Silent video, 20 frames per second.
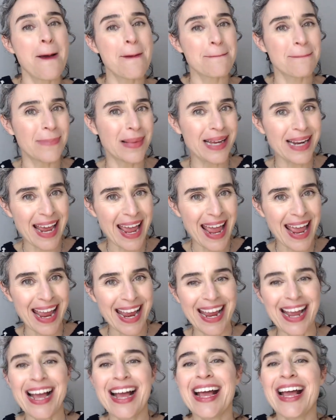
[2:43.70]
But
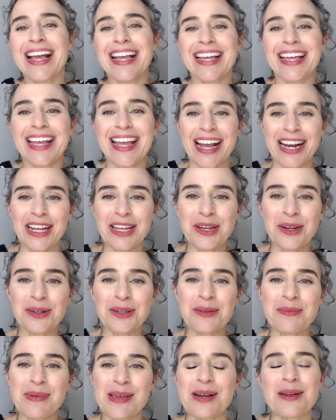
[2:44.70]
hey, getting your
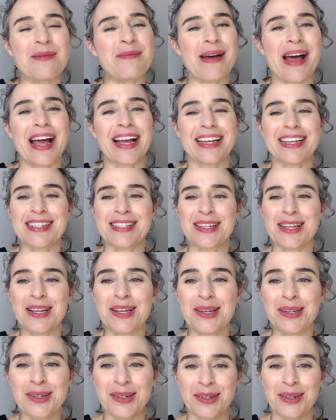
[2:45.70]
libido back is a
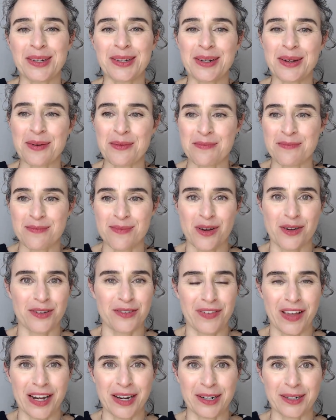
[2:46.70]
good
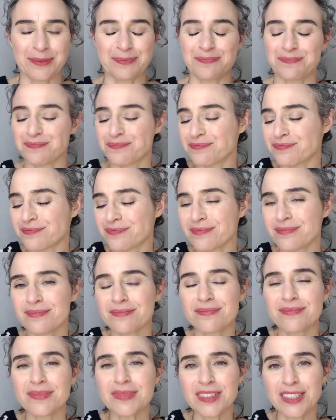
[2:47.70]
motivator.
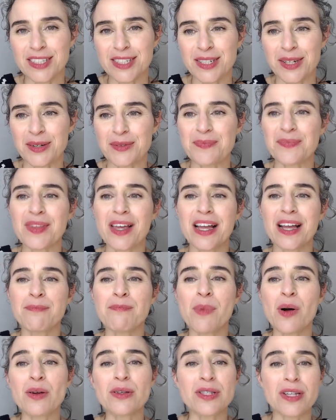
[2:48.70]
So, the
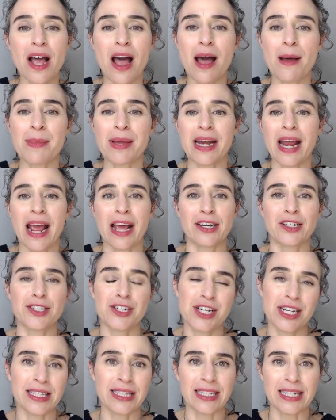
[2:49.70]
most common
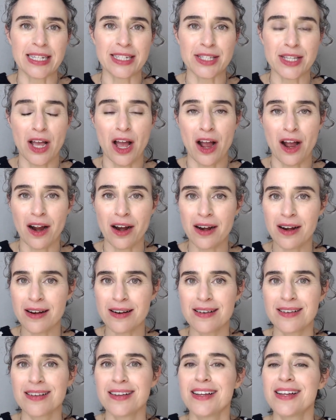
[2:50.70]
energy leaks are
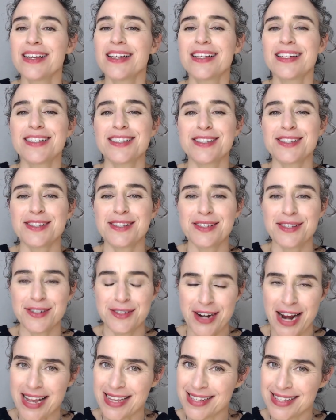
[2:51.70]

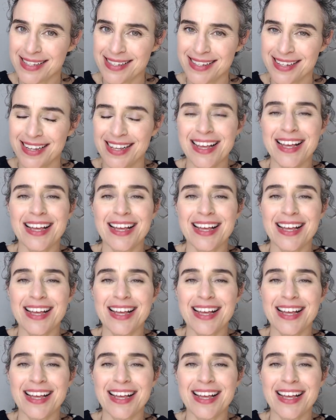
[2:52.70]
stress.